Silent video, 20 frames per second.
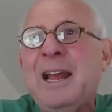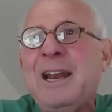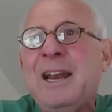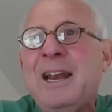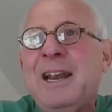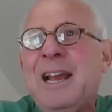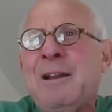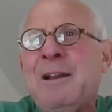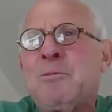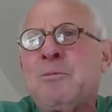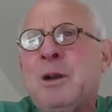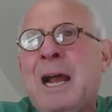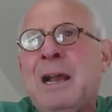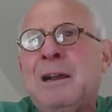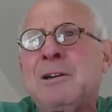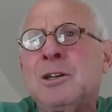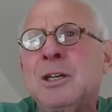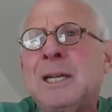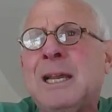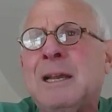And when
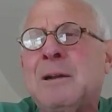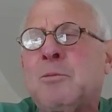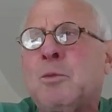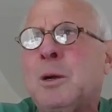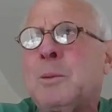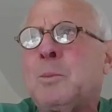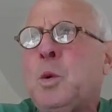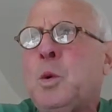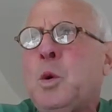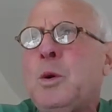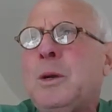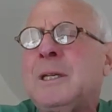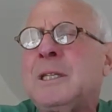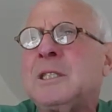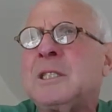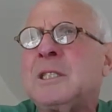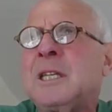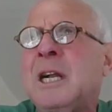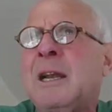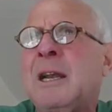I look at what Putin
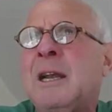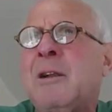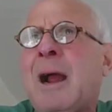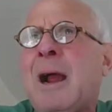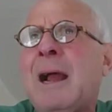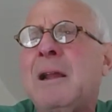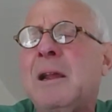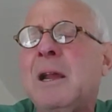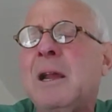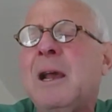has done here,